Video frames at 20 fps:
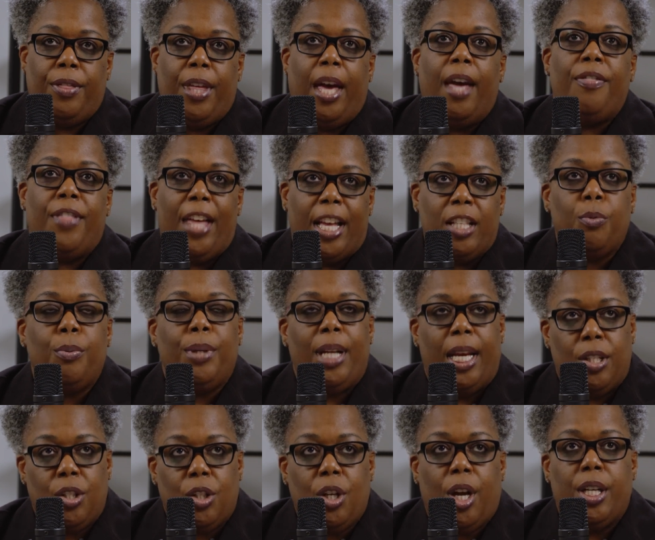that's when I
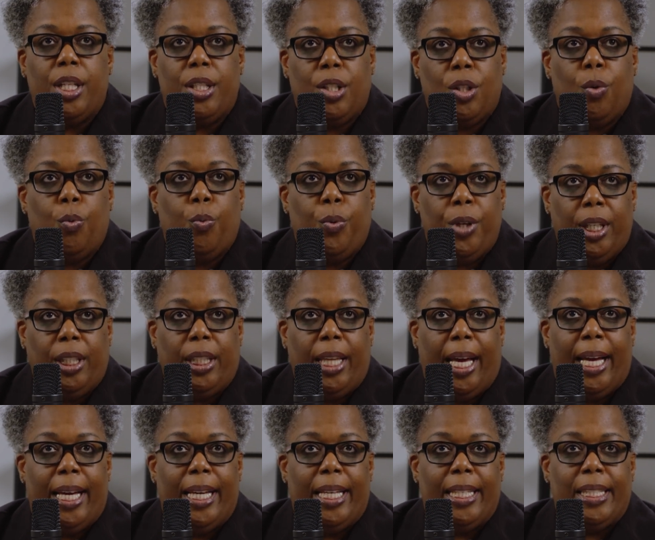started to
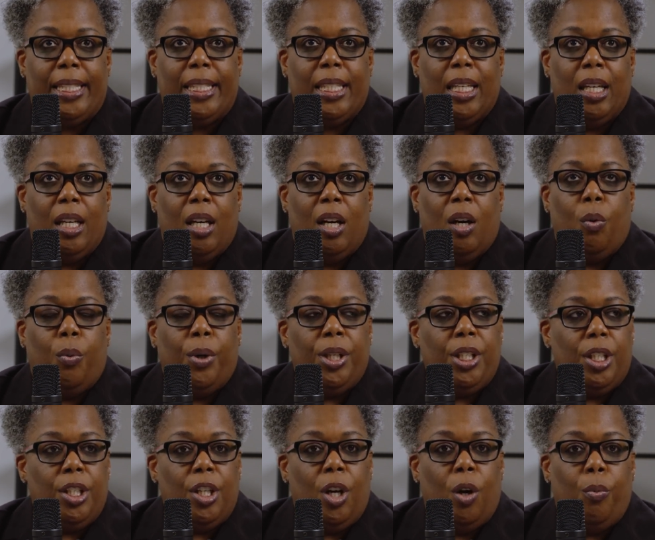realize, well,
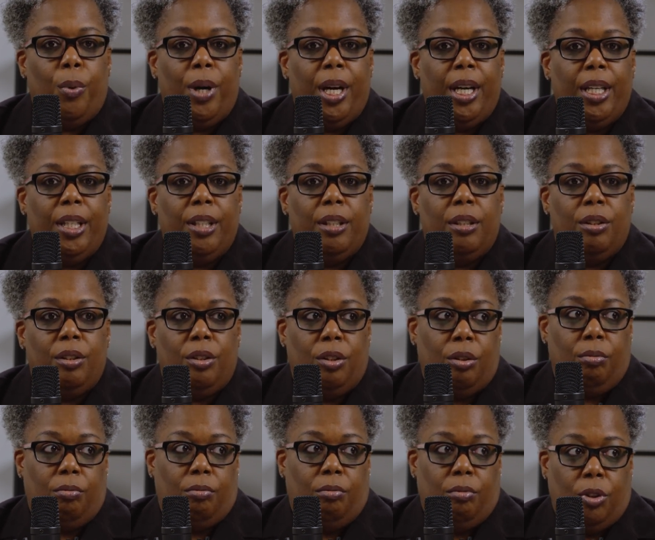you know what?
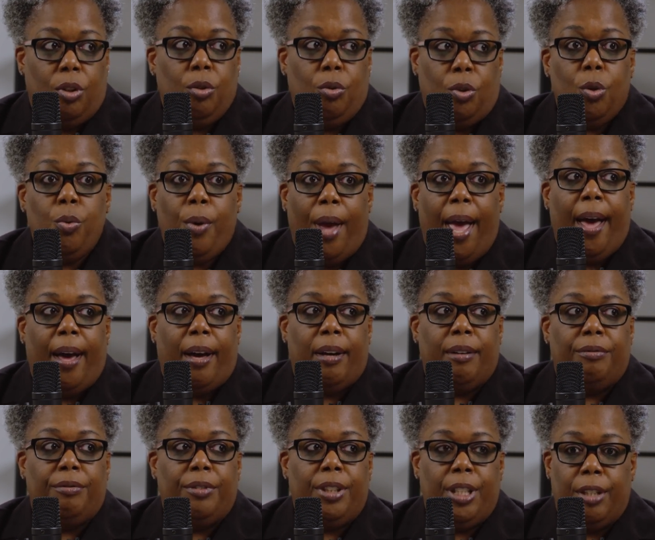You do
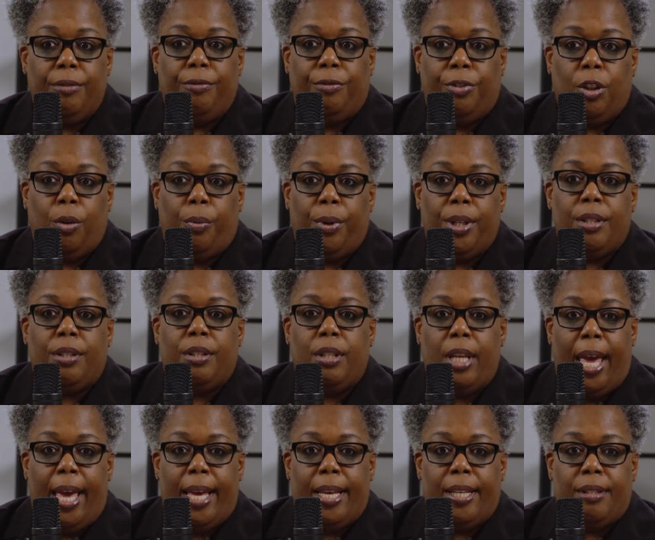have influence
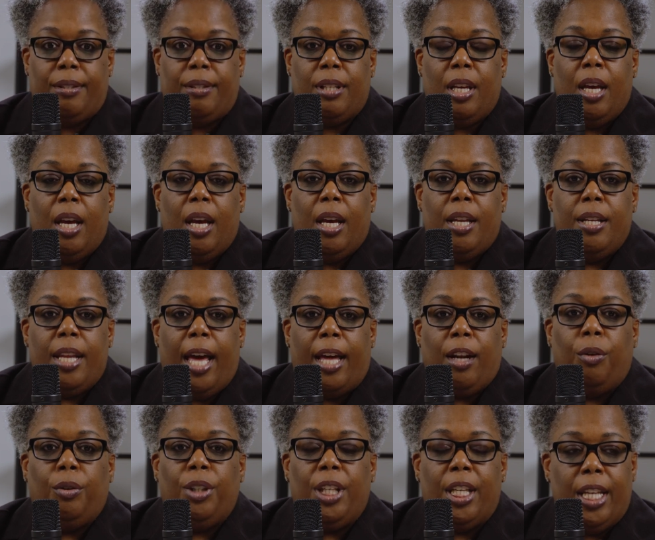as not
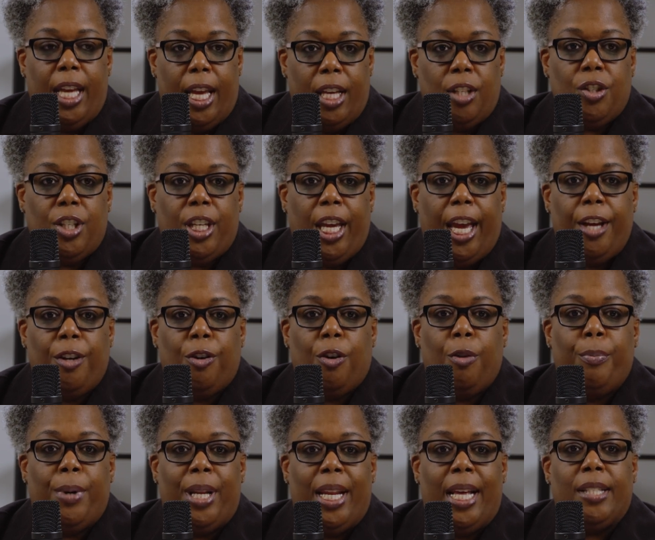only an educator,
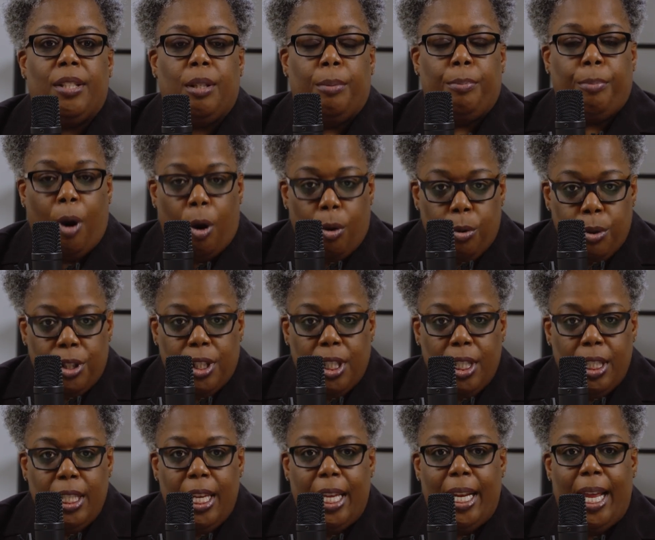but as a
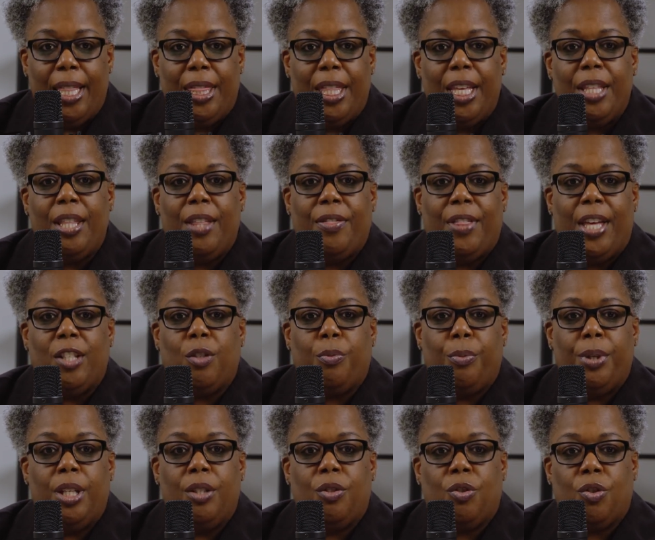person. And I think that's
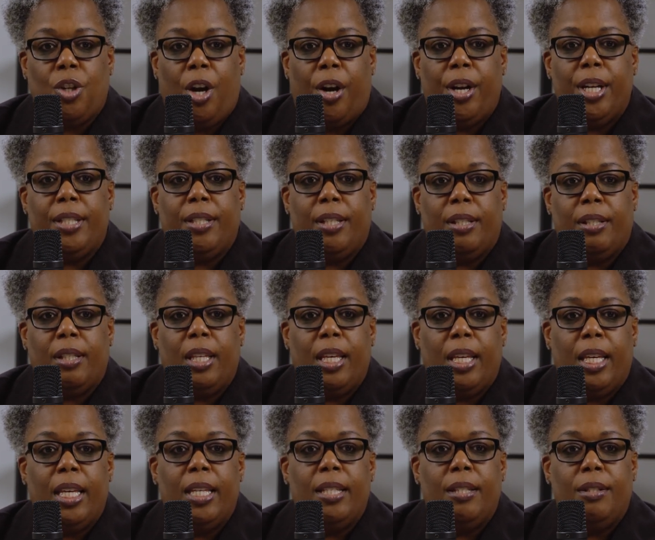when it started to
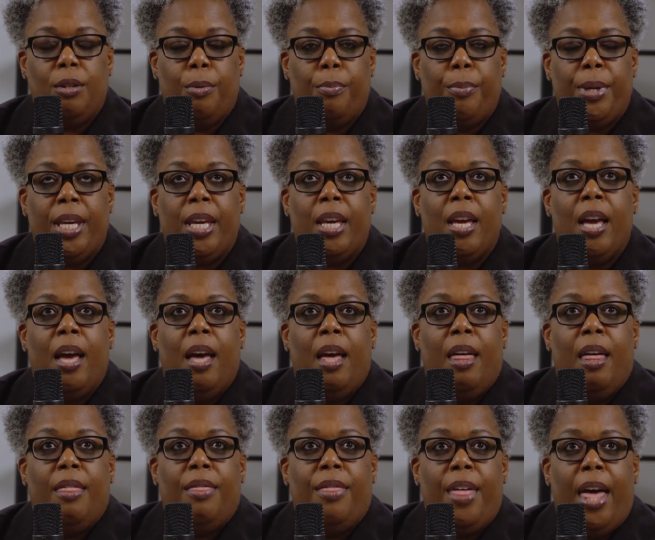sink into me
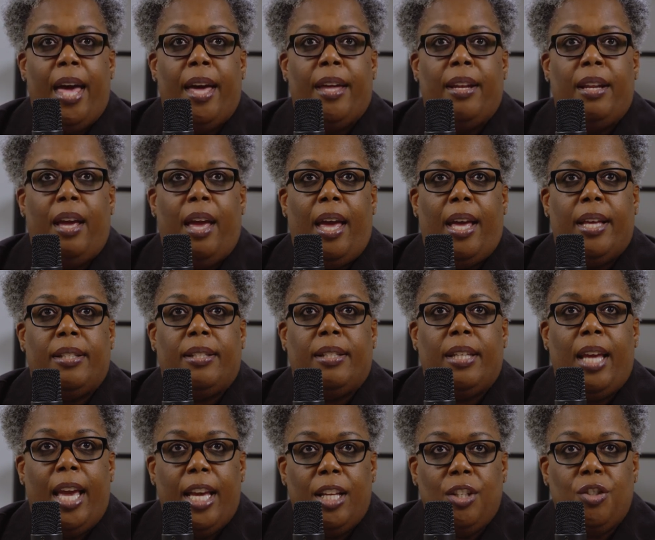that as
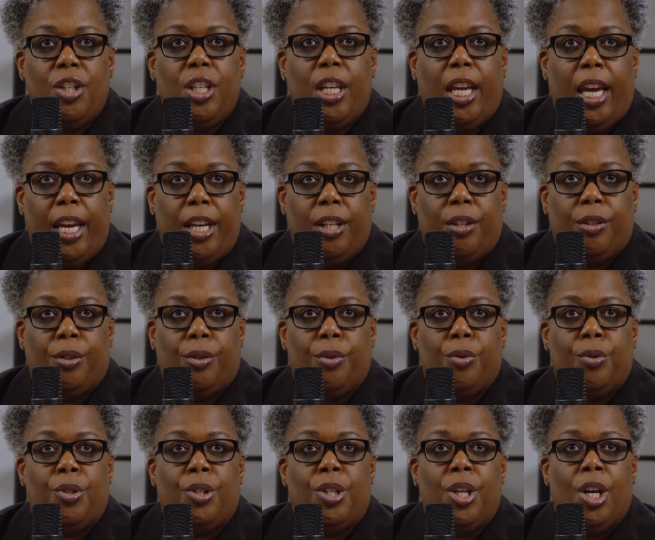
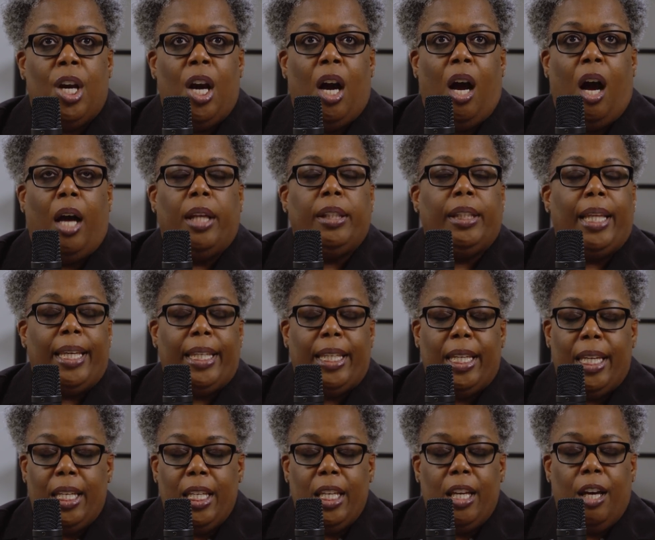educators, unlike
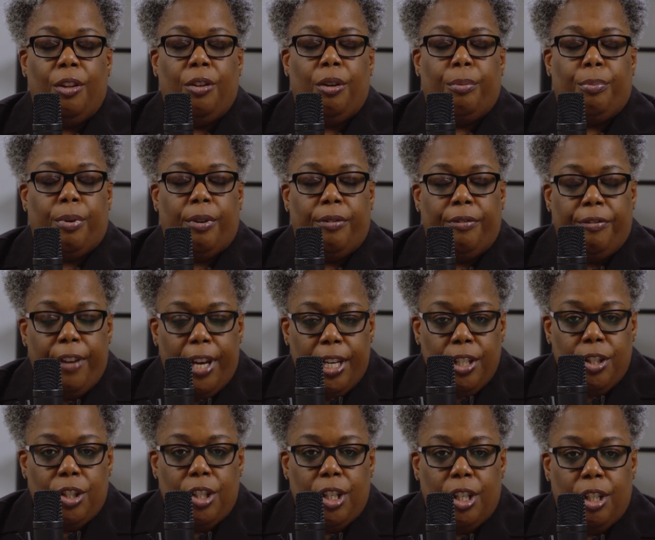any other
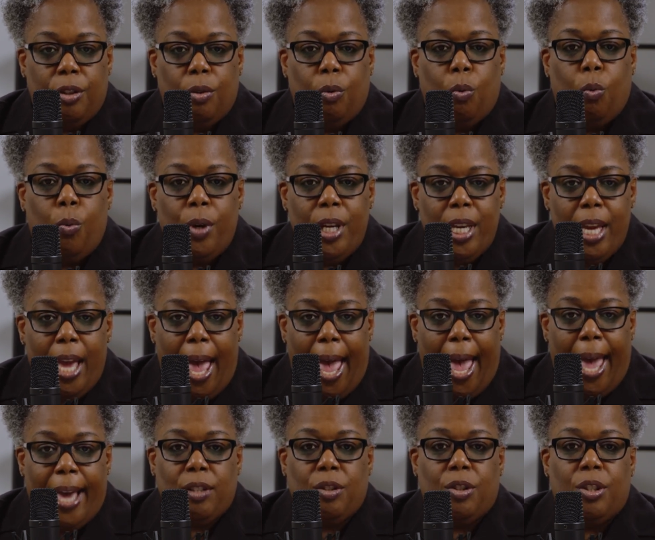profession, we
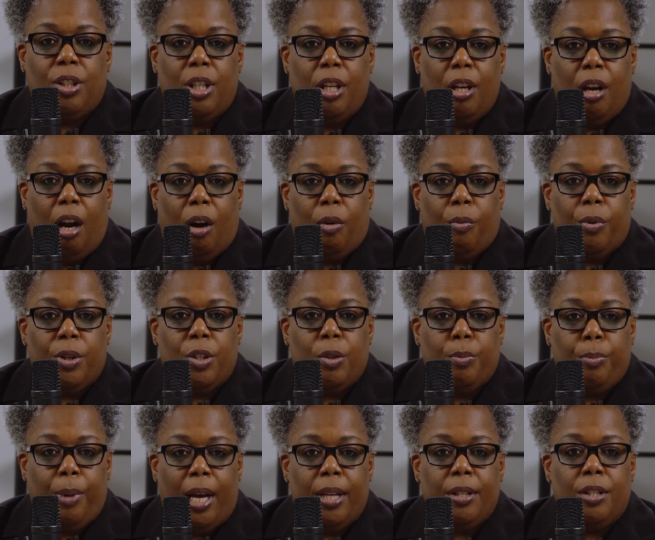actually are
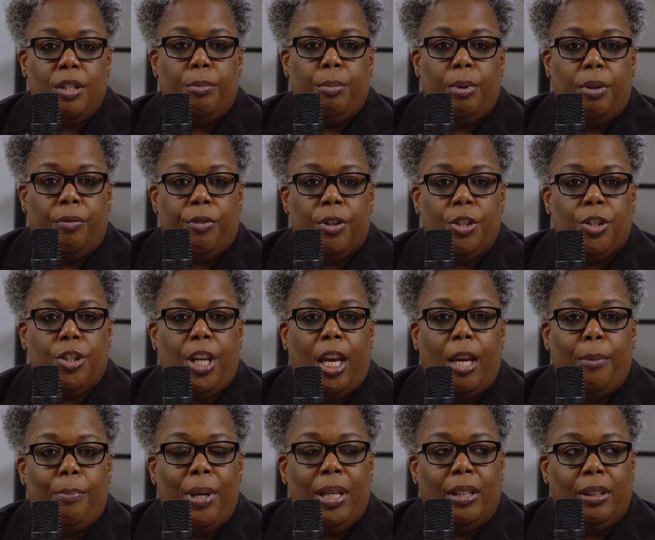responsible for
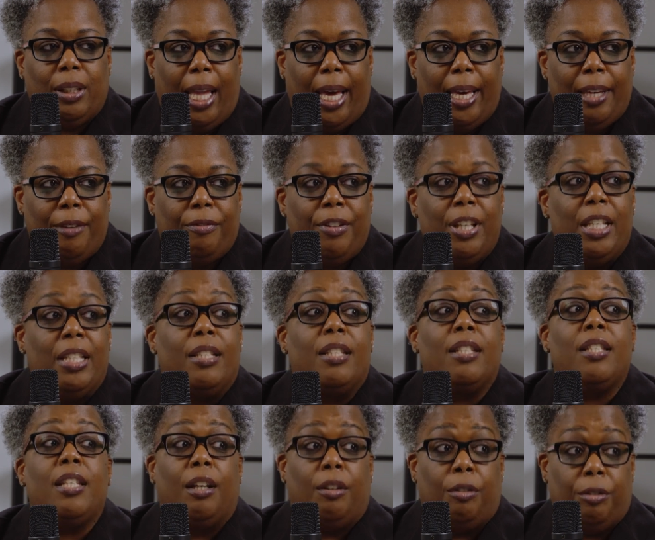shaping life
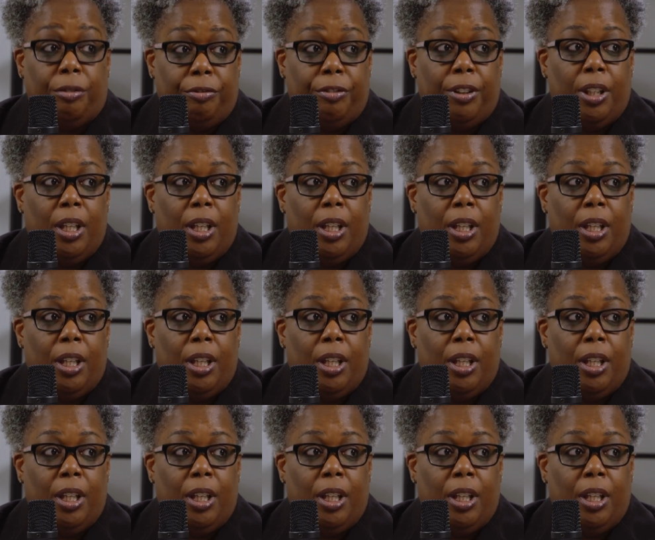itself.